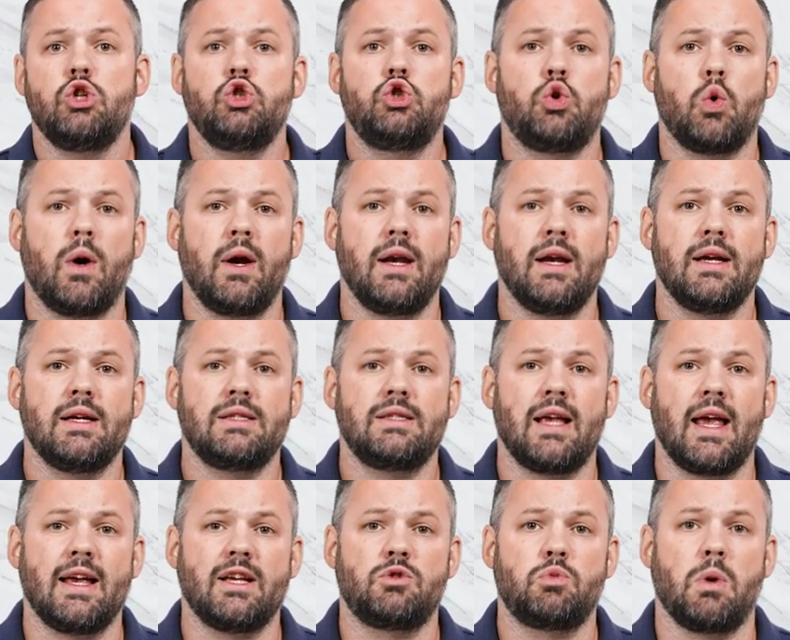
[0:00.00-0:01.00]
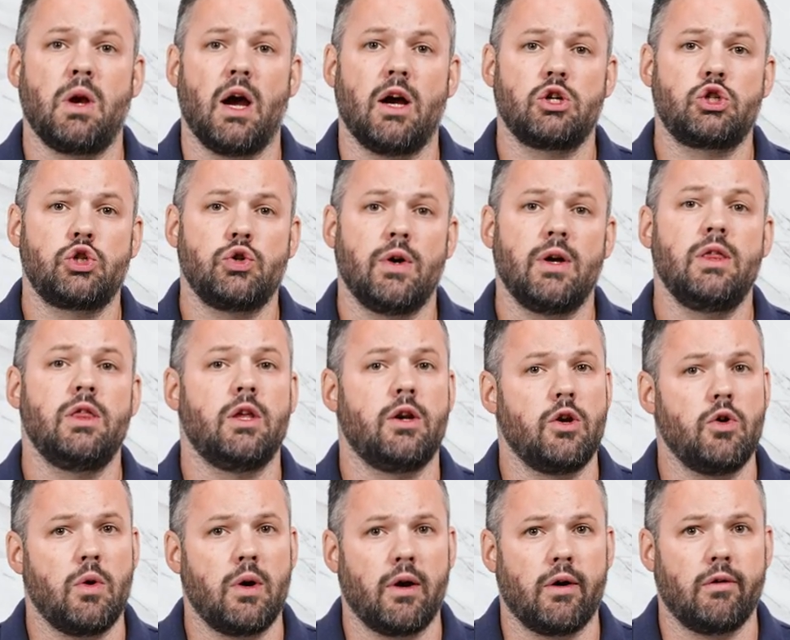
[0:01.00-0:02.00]
Join us as we usher in the
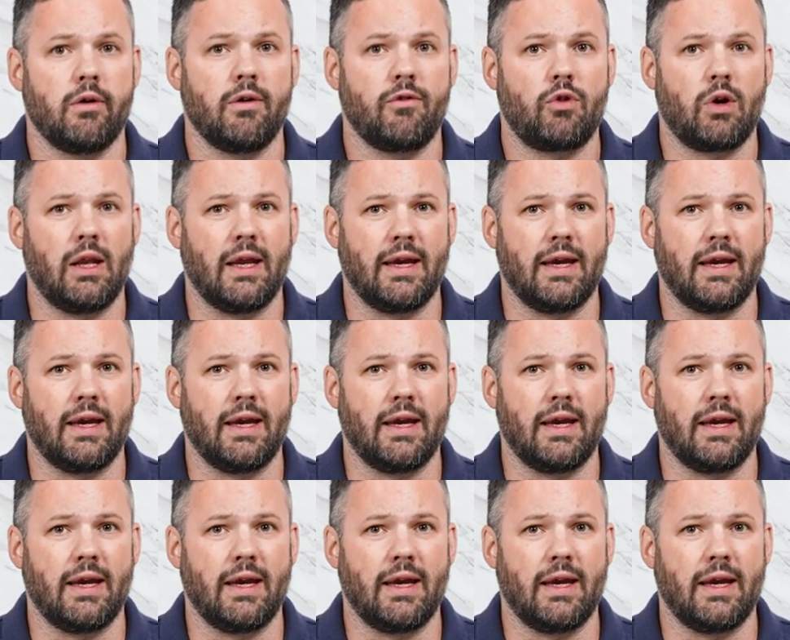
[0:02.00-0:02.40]
new era of